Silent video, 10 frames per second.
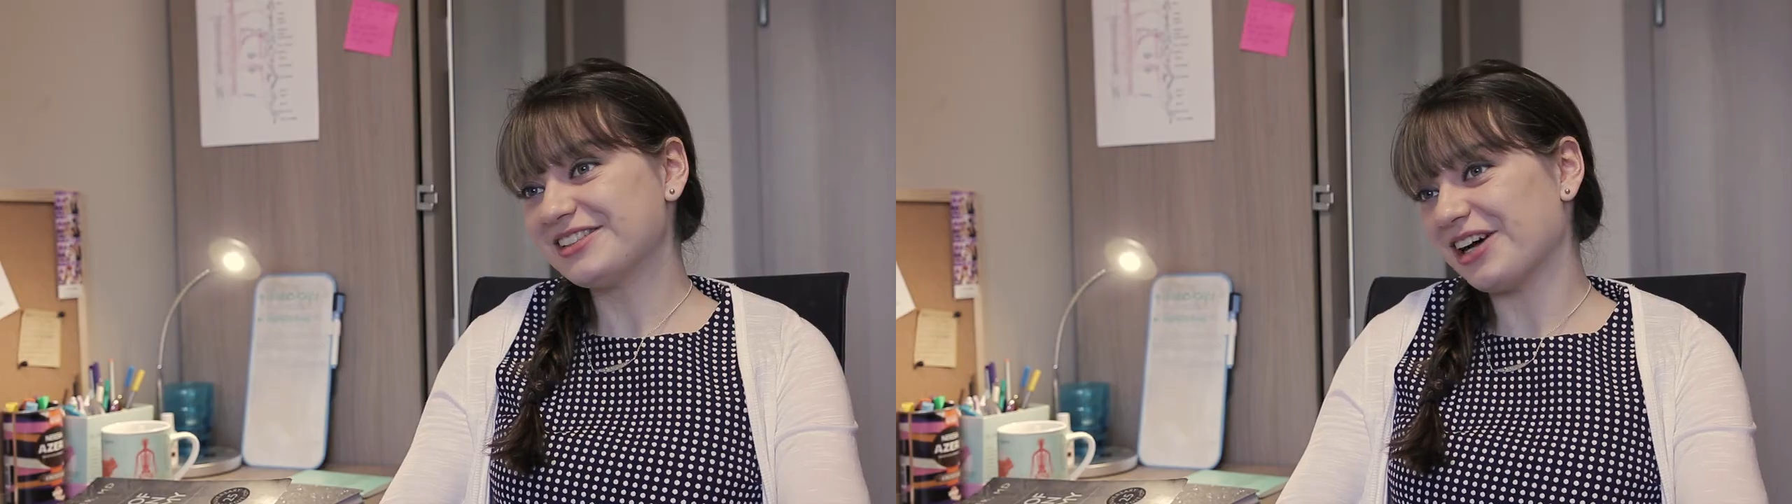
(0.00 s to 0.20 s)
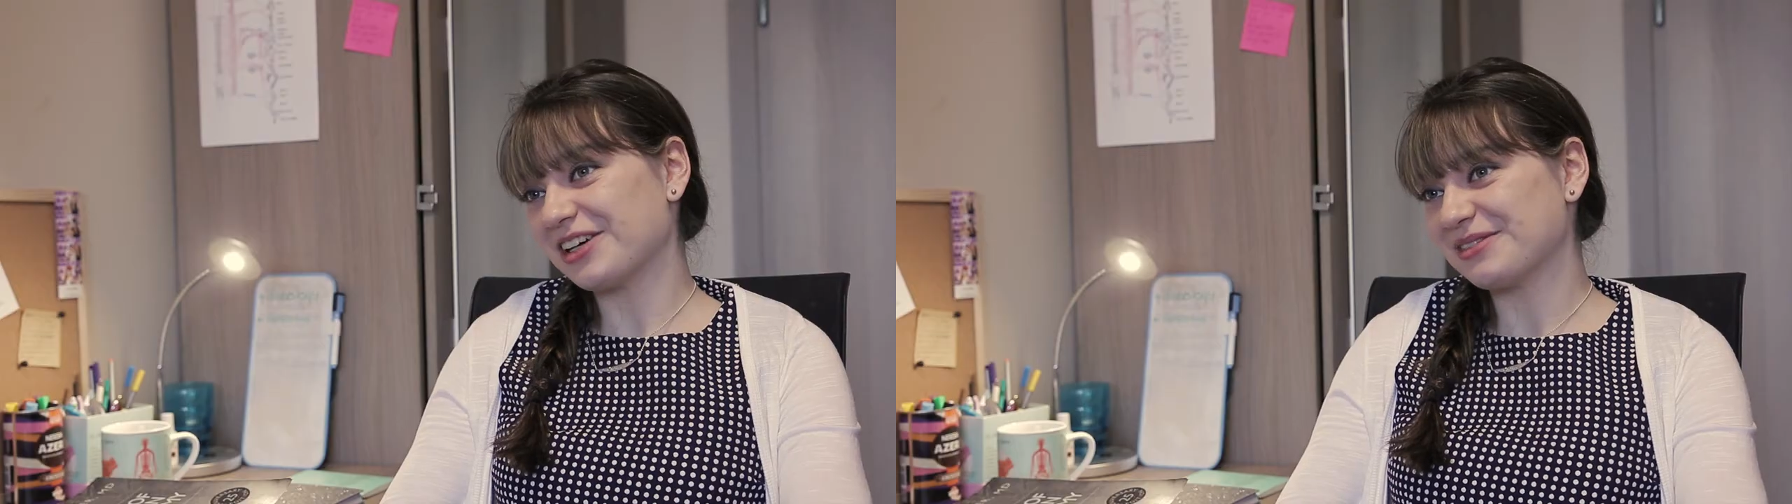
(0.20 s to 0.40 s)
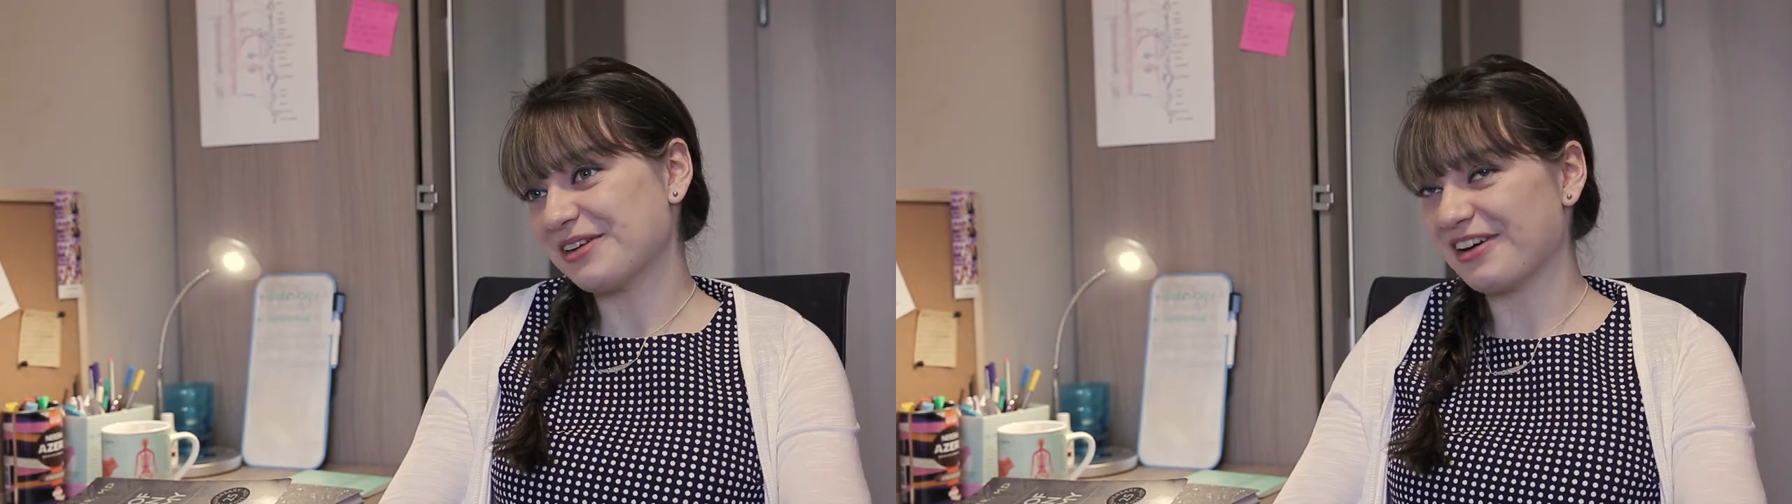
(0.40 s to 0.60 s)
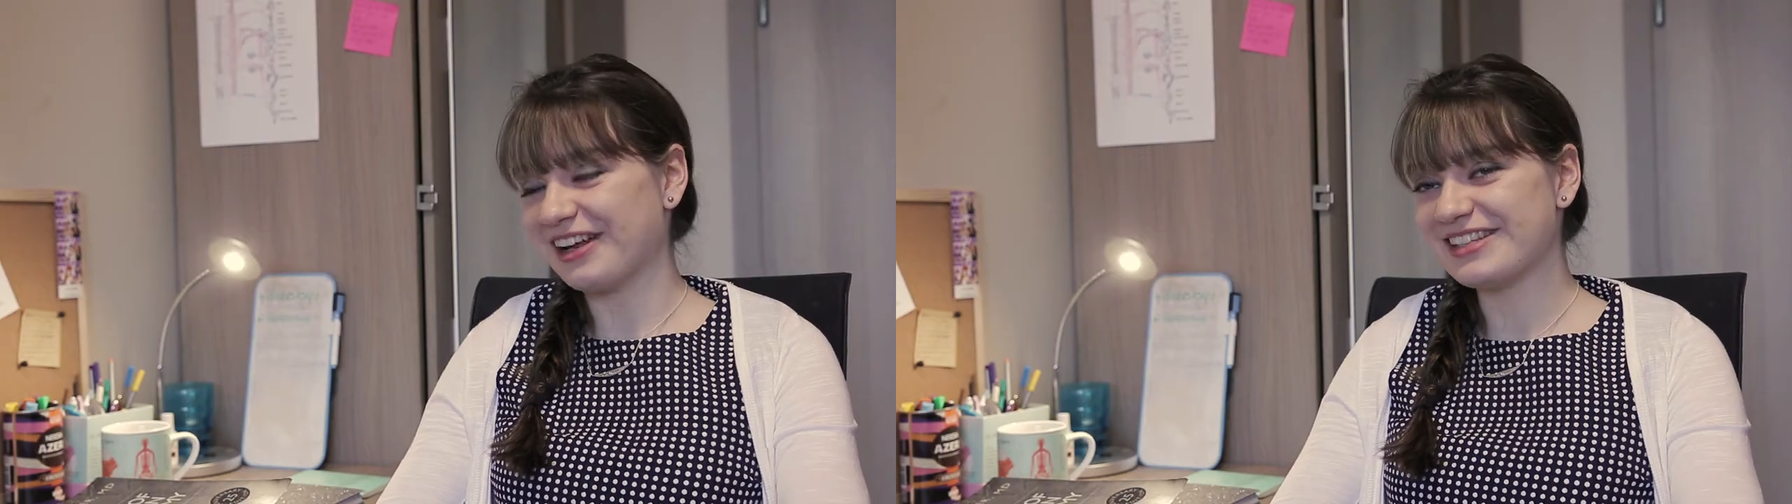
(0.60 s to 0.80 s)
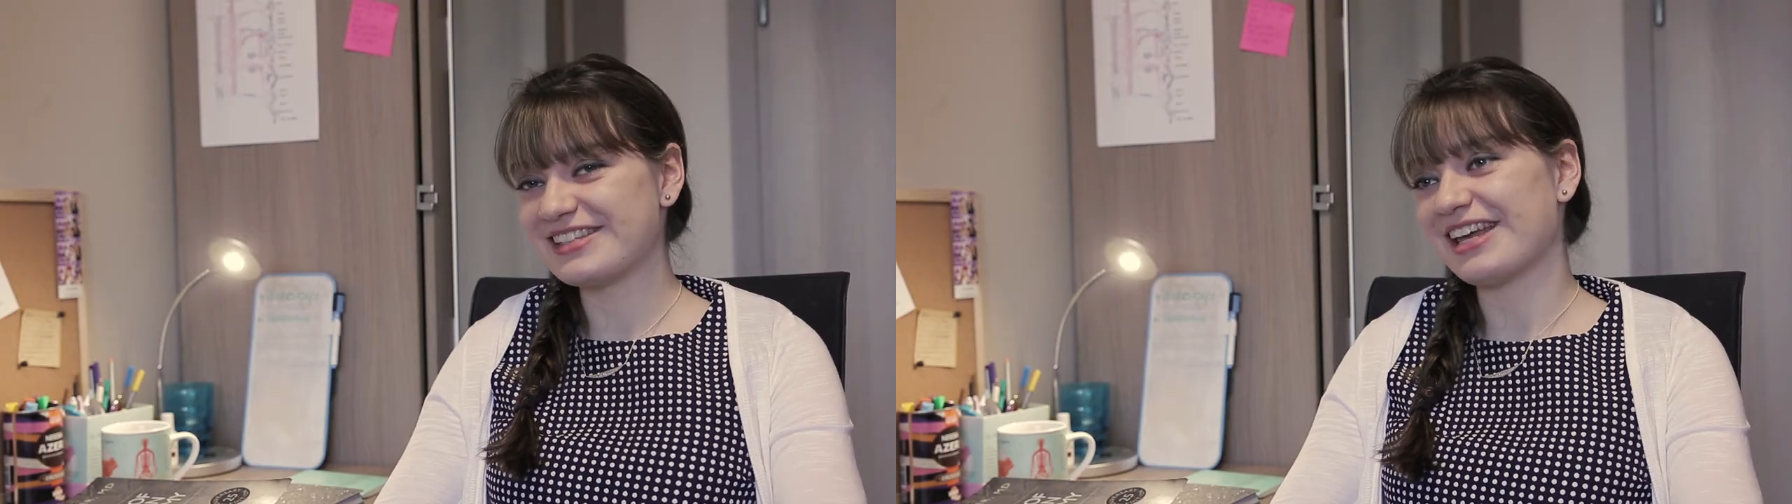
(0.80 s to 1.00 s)
talk to my
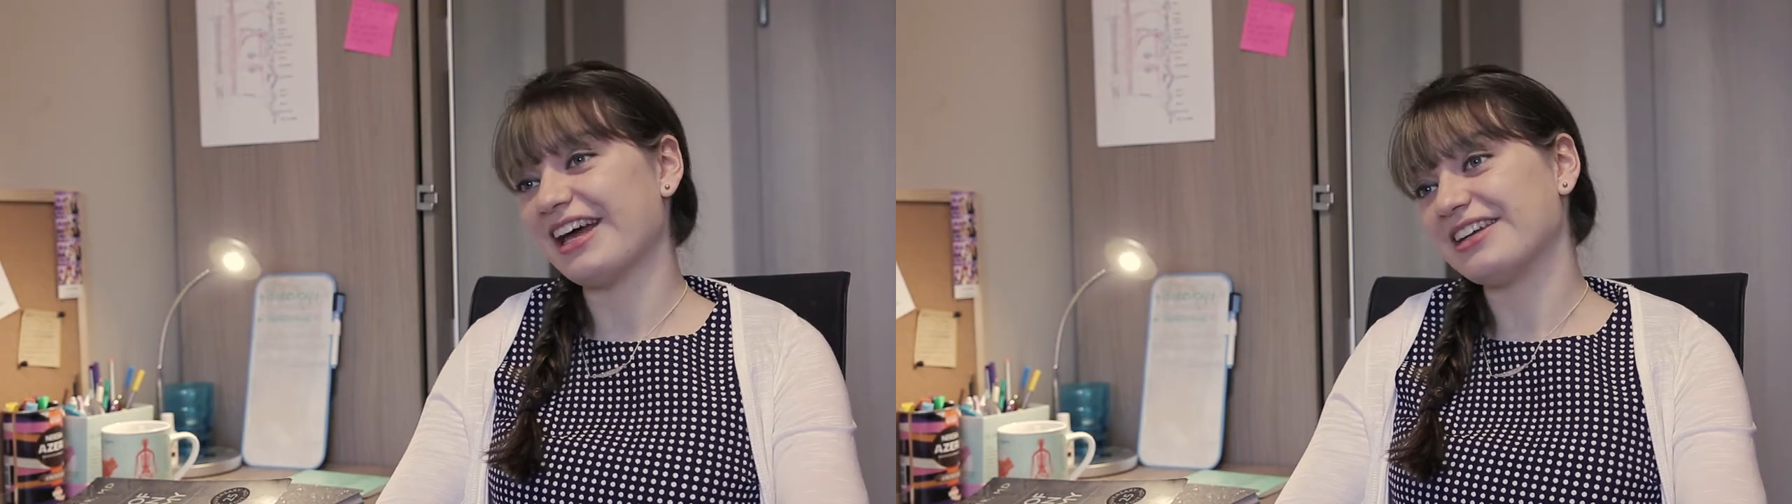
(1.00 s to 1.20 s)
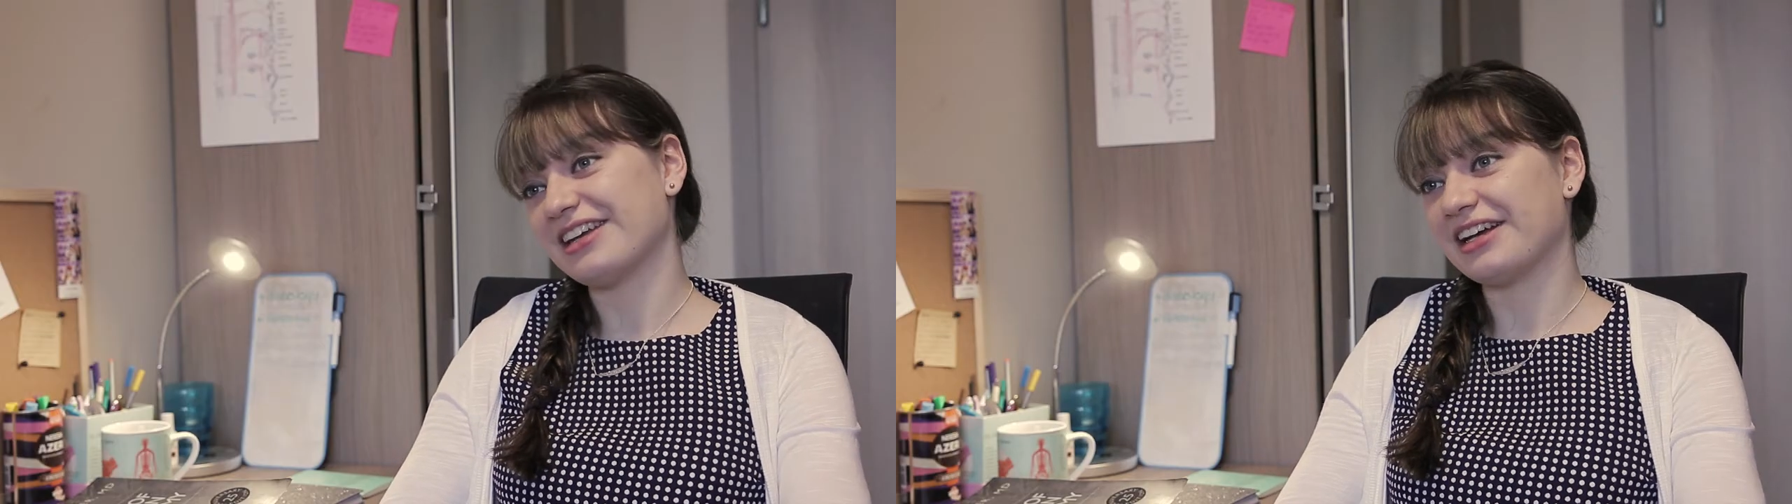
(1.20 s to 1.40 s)
friends, and